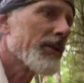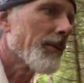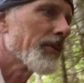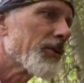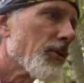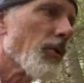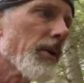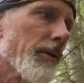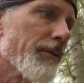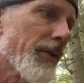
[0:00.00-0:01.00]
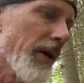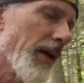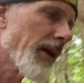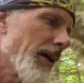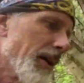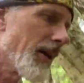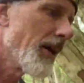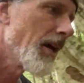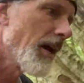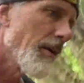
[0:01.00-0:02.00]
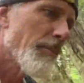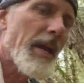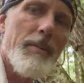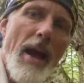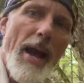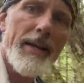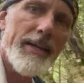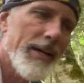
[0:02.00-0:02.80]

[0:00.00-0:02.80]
some sort of payback.